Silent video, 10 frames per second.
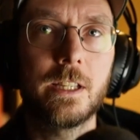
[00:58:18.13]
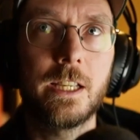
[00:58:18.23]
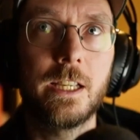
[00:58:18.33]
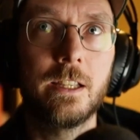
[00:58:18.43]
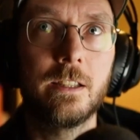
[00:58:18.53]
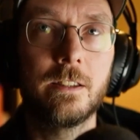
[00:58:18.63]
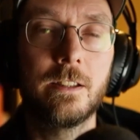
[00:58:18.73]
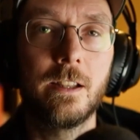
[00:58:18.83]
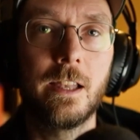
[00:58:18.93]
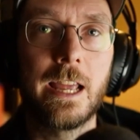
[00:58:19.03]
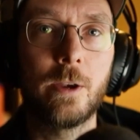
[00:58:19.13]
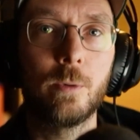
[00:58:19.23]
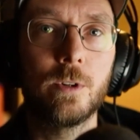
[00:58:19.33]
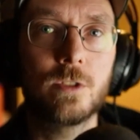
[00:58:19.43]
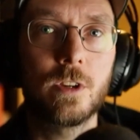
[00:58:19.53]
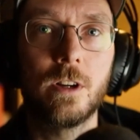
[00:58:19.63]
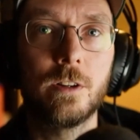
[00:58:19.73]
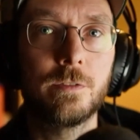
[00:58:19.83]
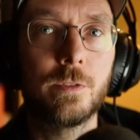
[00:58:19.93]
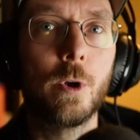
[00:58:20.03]
in the language
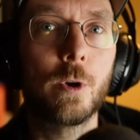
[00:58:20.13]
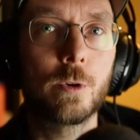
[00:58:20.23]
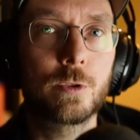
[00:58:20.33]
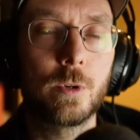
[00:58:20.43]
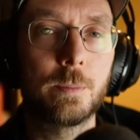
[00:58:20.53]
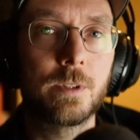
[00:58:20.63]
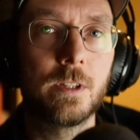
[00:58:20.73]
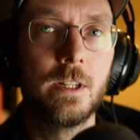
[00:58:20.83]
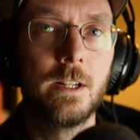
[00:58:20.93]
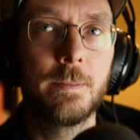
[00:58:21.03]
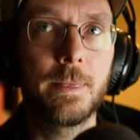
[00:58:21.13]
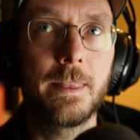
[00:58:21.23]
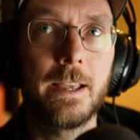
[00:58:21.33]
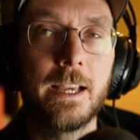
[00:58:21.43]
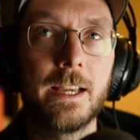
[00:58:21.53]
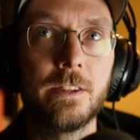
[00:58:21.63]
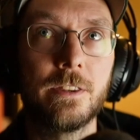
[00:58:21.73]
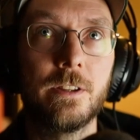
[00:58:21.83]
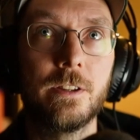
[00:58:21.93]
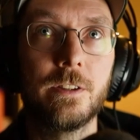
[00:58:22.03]
of ErgoScript, and
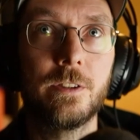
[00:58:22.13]
the